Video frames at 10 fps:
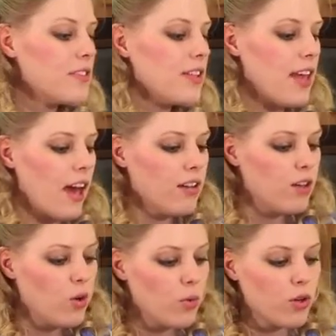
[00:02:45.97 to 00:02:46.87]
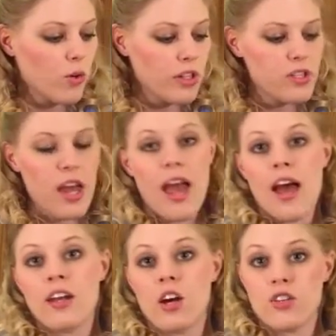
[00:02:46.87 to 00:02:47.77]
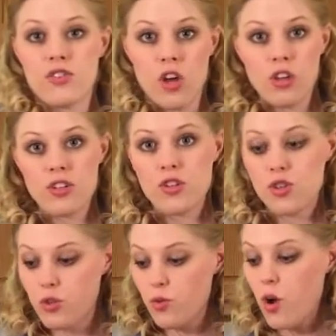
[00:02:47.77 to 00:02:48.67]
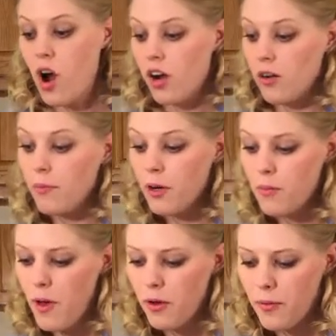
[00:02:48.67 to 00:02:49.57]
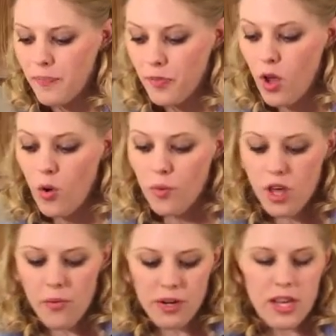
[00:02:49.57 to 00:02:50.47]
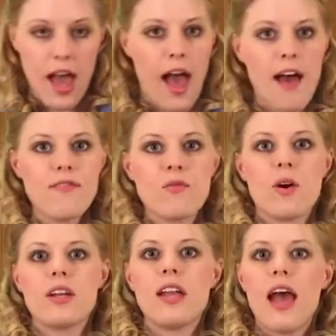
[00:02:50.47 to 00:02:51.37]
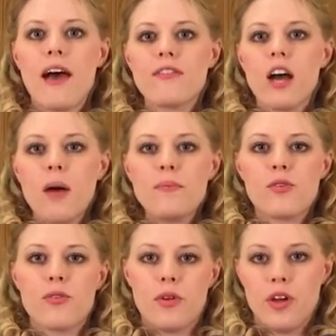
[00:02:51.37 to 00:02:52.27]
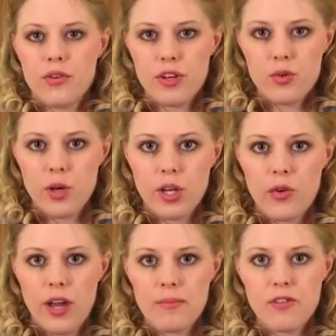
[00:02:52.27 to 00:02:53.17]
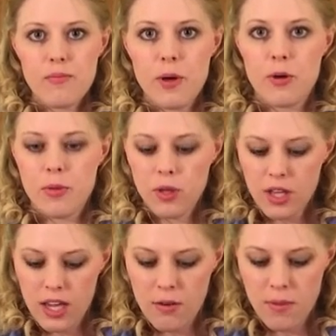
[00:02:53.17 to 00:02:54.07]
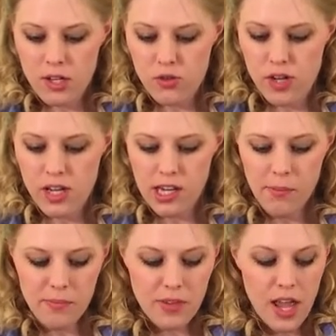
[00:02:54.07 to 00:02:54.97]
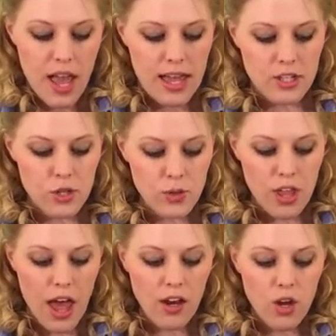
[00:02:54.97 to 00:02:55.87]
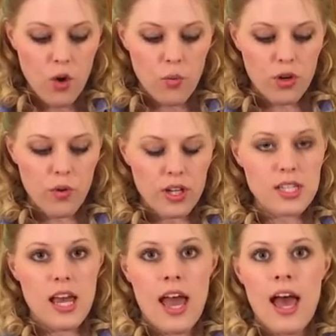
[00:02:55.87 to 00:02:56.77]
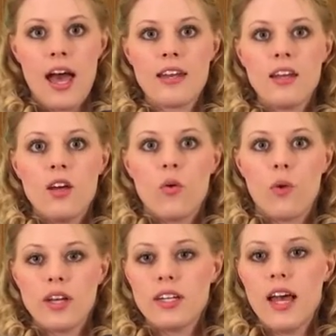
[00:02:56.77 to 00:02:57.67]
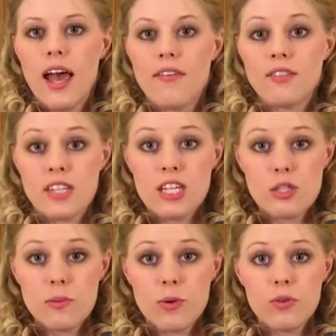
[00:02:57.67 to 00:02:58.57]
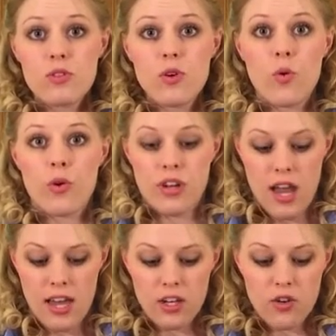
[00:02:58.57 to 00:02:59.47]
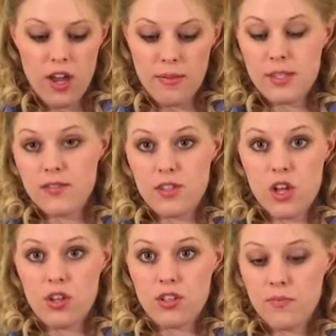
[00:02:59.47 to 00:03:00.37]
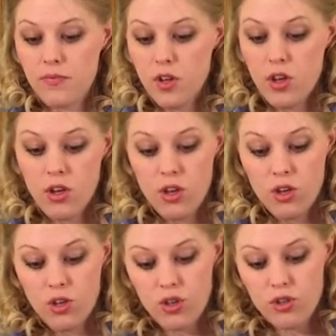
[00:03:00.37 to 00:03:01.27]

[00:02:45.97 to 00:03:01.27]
done that, we're going to add our salt to our buttermilk. We already have 1 1/2 cups or 320 grams of buttermilk in a measuring cup, and to that we're going to add 1 1/2 teaspoons or 9 grams of salt. You're